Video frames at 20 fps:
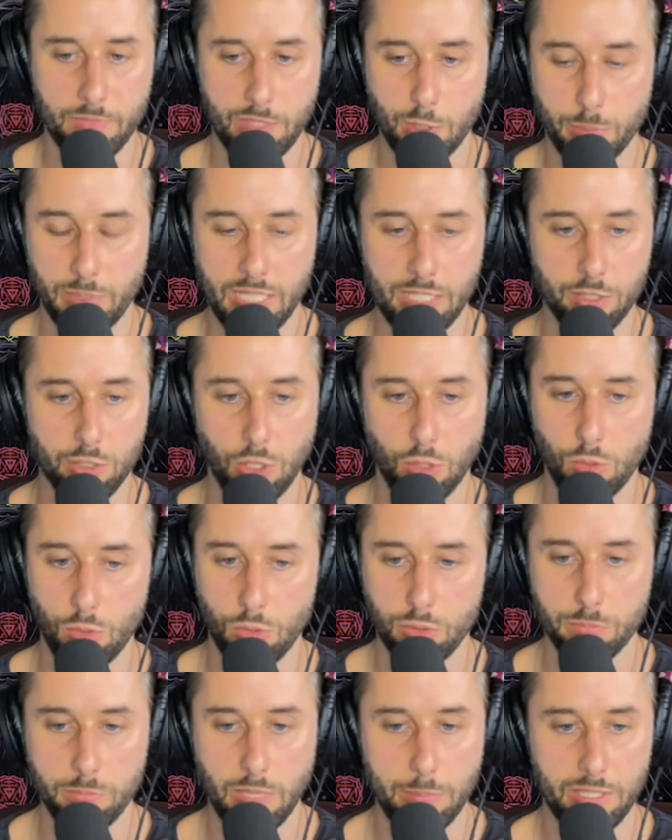you're being
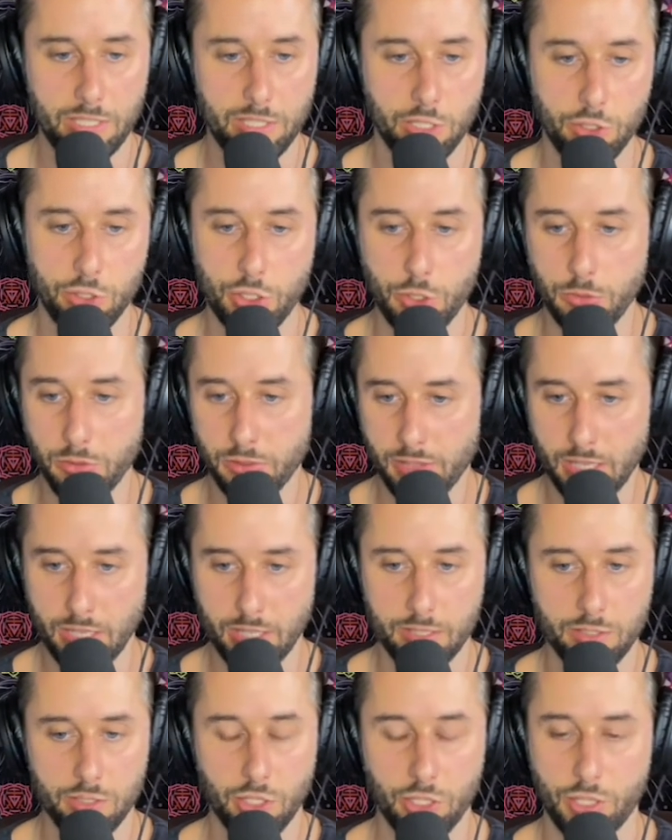told maybe to do
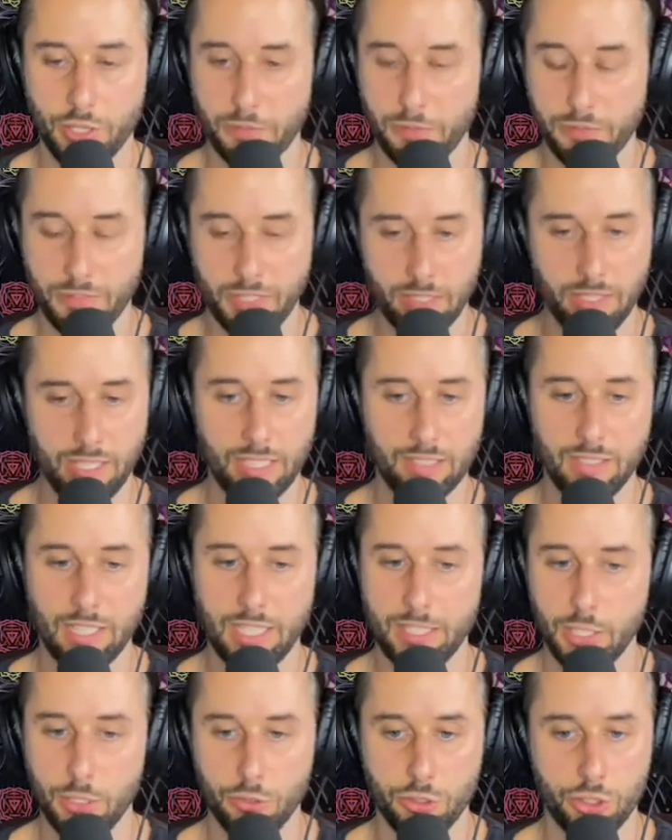things, or you're feeling
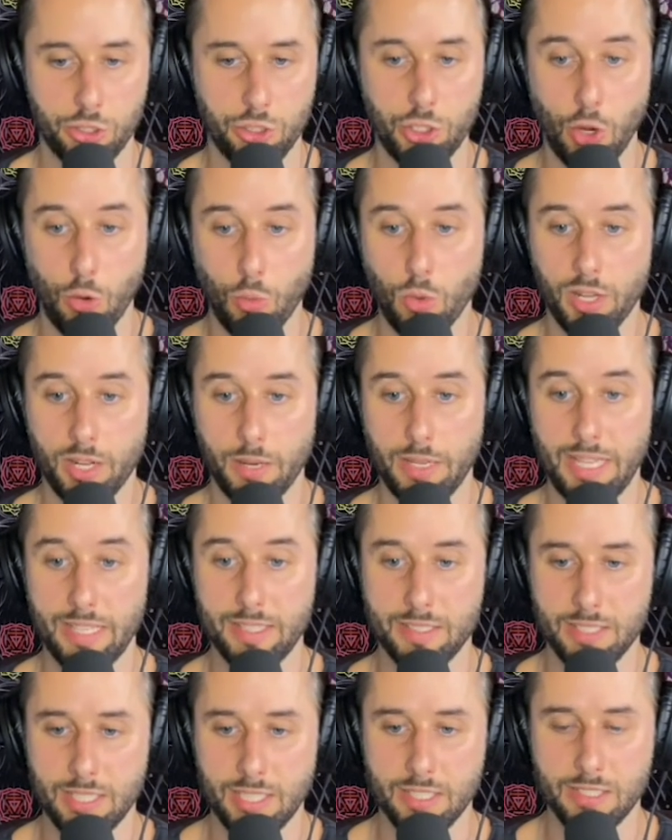like you just don't want to
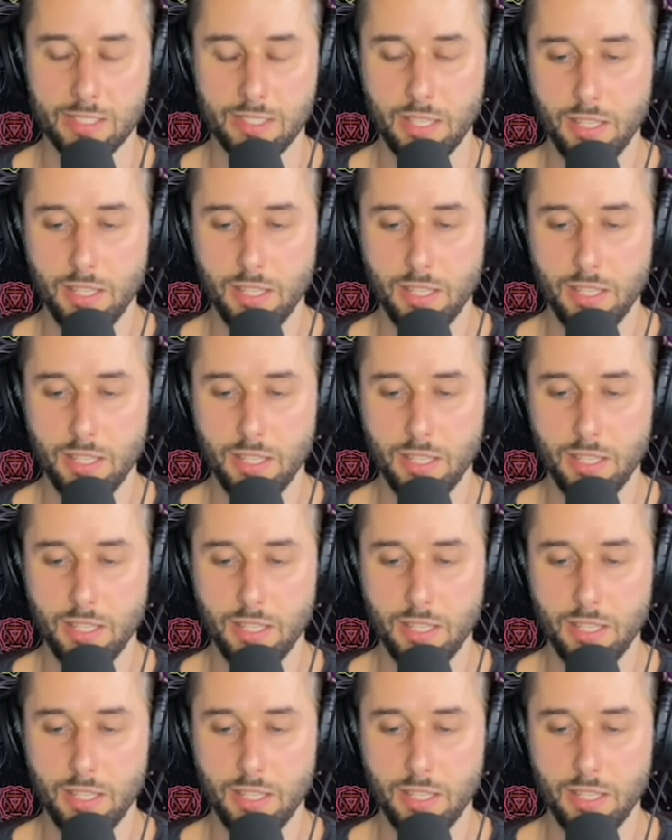exist.